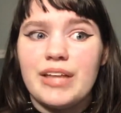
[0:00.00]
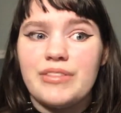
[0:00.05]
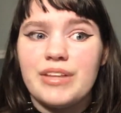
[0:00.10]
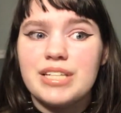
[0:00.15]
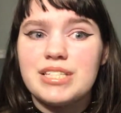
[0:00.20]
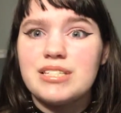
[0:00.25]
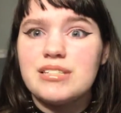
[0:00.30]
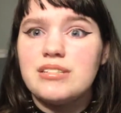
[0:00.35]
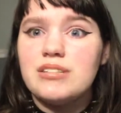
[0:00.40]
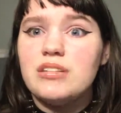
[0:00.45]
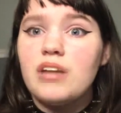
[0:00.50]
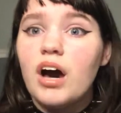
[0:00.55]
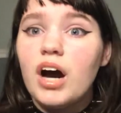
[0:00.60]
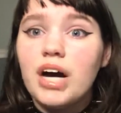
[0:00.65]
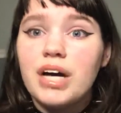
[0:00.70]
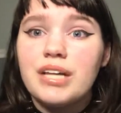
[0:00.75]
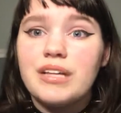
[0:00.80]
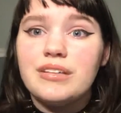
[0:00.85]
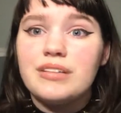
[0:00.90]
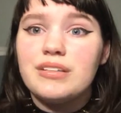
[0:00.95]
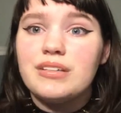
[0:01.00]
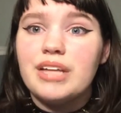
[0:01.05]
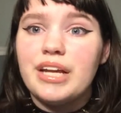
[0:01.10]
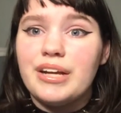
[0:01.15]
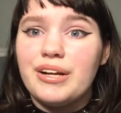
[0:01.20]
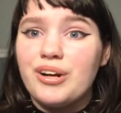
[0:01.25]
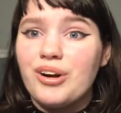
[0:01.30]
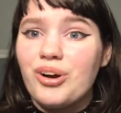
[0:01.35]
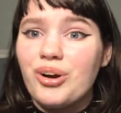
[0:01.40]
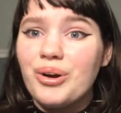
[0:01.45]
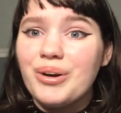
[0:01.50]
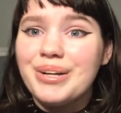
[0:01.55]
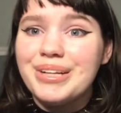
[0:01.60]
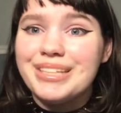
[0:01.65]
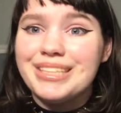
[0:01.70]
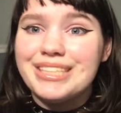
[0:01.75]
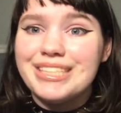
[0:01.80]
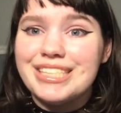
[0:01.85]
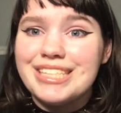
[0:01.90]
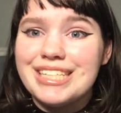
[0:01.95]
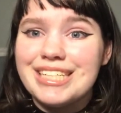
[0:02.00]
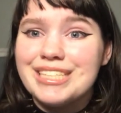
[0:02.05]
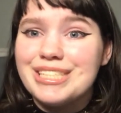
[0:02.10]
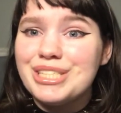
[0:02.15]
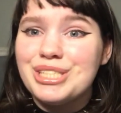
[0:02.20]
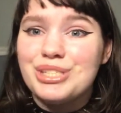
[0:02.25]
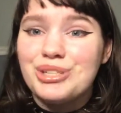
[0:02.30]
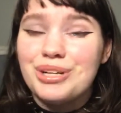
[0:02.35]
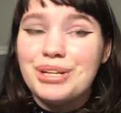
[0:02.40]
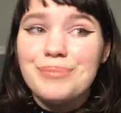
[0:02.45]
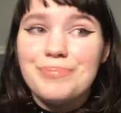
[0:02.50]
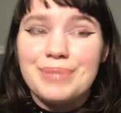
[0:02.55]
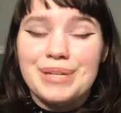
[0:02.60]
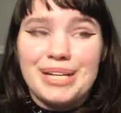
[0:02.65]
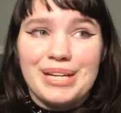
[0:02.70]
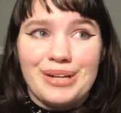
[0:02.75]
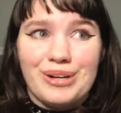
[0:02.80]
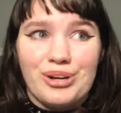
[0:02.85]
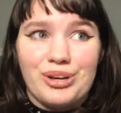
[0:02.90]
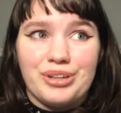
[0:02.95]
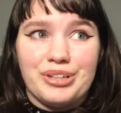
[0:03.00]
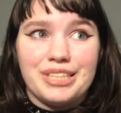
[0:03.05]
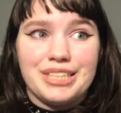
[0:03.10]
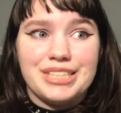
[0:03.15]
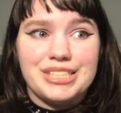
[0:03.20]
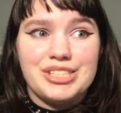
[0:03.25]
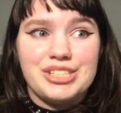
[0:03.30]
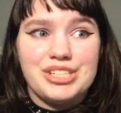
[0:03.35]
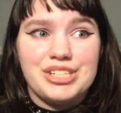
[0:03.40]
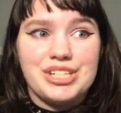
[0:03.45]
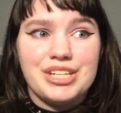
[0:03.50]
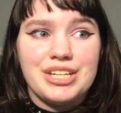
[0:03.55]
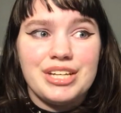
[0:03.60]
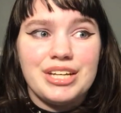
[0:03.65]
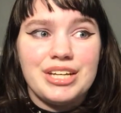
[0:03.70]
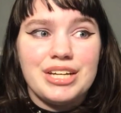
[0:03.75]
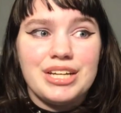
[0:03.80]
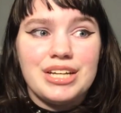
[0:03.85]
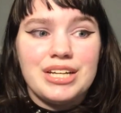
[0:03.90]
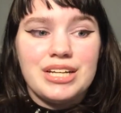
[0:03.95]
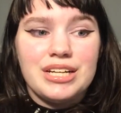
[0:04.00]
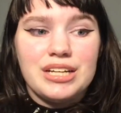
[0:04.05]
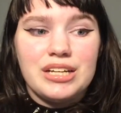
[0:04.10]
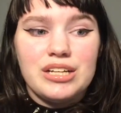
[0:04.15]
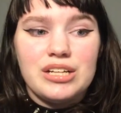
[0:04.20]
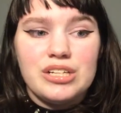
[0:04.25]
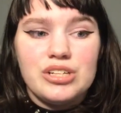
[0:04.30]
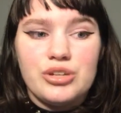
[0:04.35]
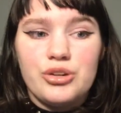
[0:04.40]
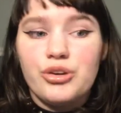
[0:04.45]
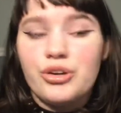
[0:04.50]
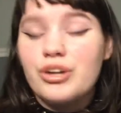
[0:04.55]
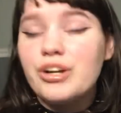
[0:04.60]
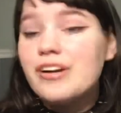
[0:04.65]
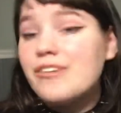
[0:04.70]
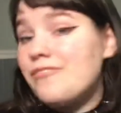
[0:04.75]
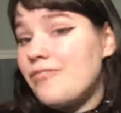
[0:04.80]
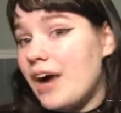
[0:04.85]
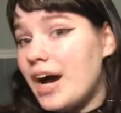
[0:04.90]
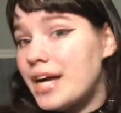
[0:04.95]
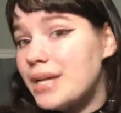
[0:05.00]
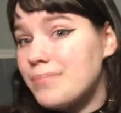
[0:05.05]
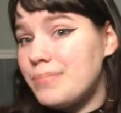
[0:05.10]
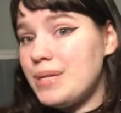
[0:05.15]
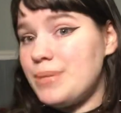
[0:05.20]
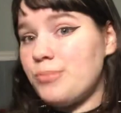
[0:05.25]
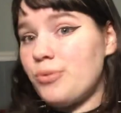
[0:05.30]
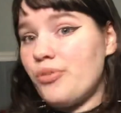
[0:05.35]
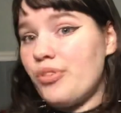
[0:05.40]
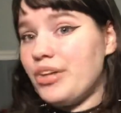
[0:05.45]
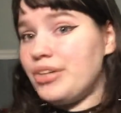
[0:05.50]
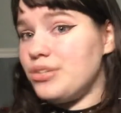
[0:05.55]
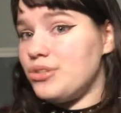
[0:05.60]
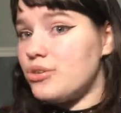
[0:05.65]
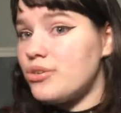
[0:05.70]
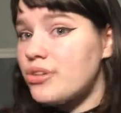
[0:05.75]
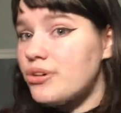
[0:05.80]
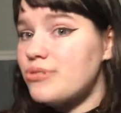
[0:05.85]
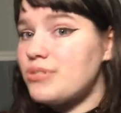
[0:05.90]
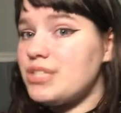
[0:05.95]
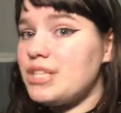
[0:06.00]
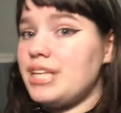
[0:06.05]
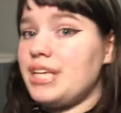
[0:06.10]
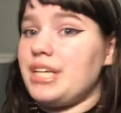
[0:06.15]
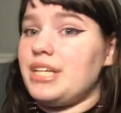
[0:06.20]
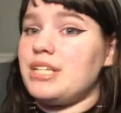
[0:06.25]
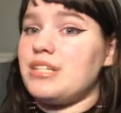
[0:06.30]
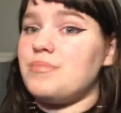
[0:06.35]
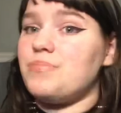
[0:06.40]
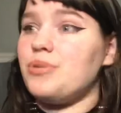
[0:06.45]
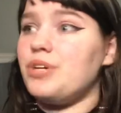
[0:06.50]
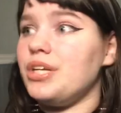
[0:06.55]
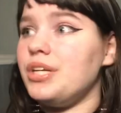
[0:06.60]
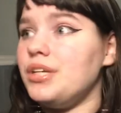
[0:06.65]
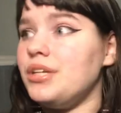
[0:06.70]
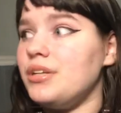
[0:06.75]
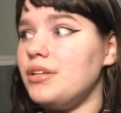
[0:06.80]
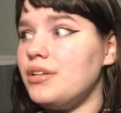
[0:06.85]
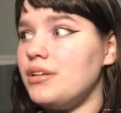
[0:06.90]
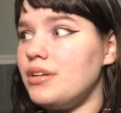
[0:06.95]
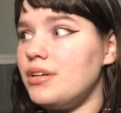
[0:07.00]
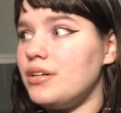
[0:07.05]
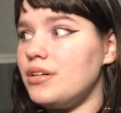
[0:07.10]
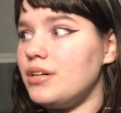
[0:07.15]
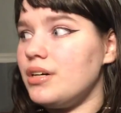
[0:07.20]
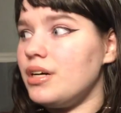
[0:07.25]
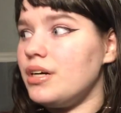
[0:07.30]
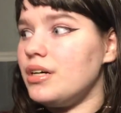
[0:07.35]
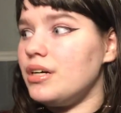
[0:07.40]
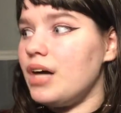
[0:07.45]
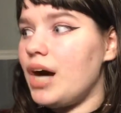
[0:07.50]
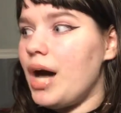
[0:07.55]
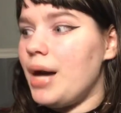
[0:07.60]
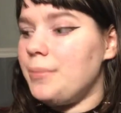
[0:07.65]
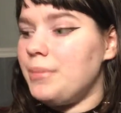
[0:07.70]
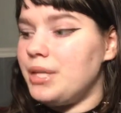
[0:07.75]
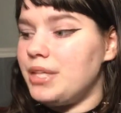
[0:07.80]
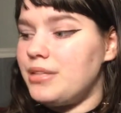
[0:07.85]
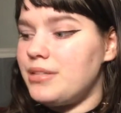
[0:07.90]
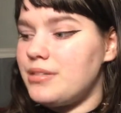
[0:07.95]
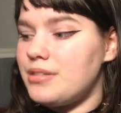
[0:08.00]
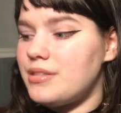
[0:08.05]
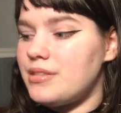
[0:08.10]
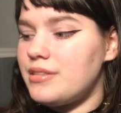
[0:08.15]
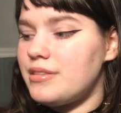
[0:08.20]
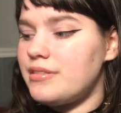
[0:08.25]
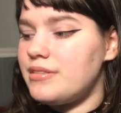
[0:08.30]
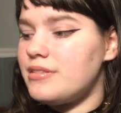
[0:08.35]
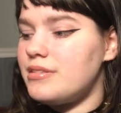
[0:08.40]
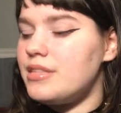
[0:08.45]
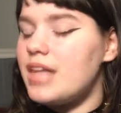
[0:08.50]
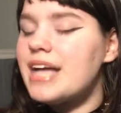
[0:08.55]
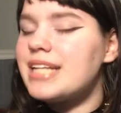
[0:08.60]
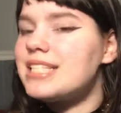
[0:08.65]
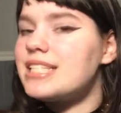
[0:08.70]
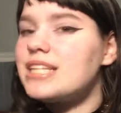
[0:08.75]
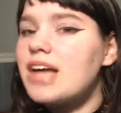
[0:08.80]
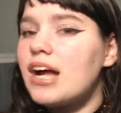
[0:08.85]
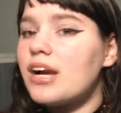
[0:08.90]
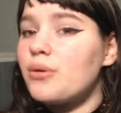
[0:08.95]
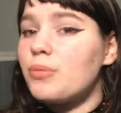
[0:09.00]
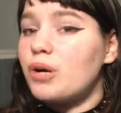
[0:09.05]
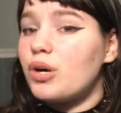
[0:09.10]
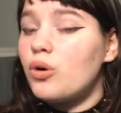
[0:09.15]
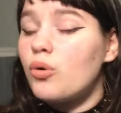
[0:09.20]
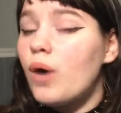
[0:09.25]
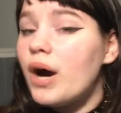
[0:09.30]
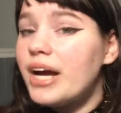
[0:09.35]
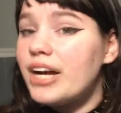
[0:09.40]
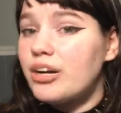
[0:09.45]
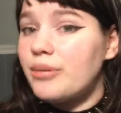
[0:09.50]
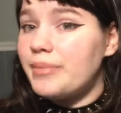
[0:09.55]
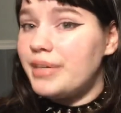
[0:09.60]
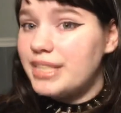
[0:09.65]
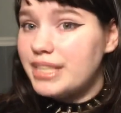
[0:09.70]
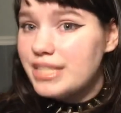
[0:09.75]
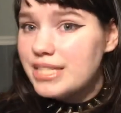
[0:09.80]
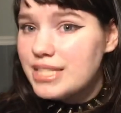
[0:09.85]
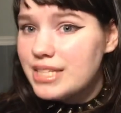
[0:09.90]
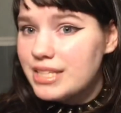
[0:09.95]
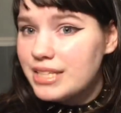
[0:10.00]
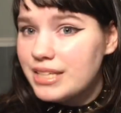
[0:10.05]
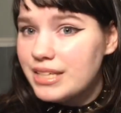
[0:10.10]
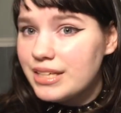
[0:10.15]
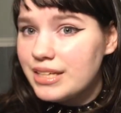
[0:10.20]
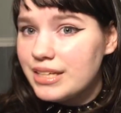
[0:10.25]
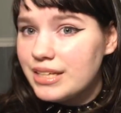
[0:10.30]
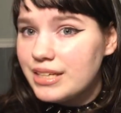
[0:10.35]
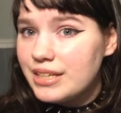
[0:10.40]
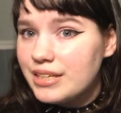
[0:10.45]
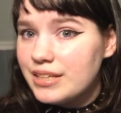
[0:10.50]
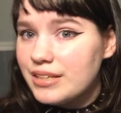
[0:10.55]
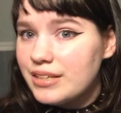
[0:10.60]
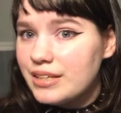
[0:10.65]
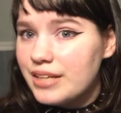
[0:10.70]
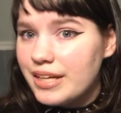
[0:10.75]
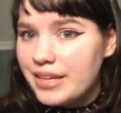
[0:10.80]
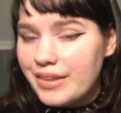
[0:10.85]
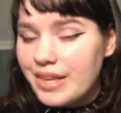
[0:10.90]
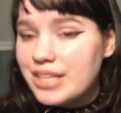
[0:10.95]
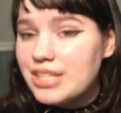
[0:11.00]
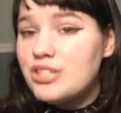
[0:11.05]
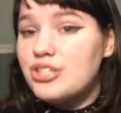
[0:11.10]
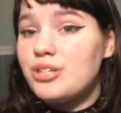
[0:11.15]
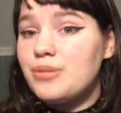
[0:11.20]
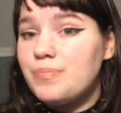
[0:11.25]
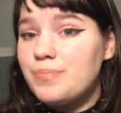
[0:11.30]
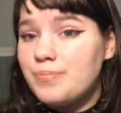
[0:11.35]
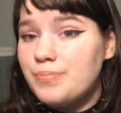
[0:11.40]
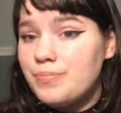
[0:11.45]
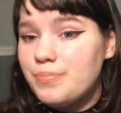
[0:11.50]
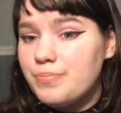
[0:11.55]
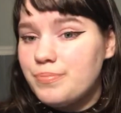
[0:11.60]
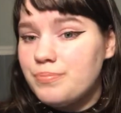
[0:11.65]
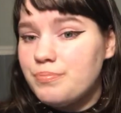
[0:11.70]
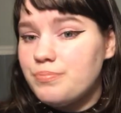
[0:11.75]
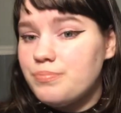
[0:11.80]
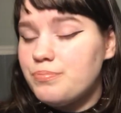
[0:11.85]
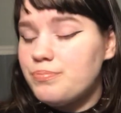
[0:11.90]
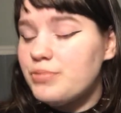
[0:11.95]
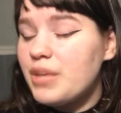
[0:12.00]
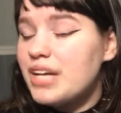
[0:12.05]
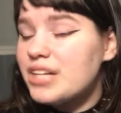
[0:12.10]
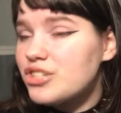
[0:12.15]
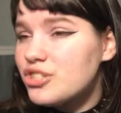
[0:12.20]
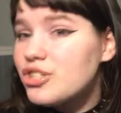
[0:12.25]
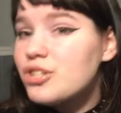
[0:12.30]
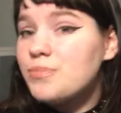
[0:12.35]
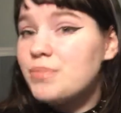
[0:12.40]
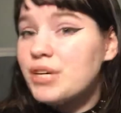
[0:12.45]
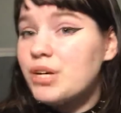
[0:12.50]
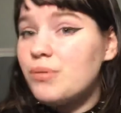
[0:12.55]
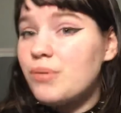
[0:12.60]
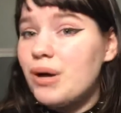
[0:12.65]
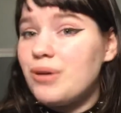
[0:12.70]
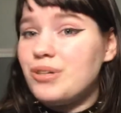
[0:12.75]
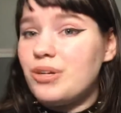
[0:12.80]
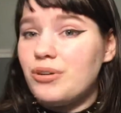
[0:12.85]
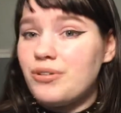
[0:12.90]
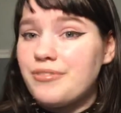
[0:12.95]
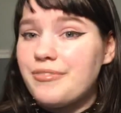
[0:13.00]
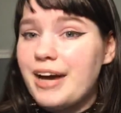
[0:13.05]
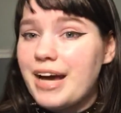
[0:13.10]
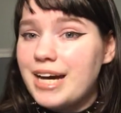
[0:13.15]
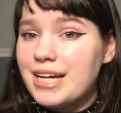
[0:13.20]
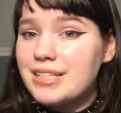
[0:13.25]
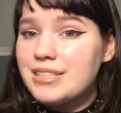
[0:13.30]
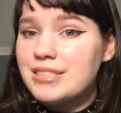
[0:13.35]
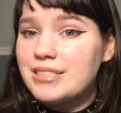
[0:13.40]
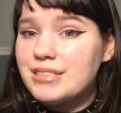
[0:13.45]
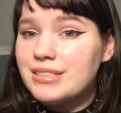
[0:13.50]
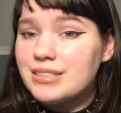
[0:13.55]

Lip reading: That's not encouraged. It shouldn't be encouraged. You're gonna find people that do those things, but I mean, that's not a requirement, and that should be a well-known fact.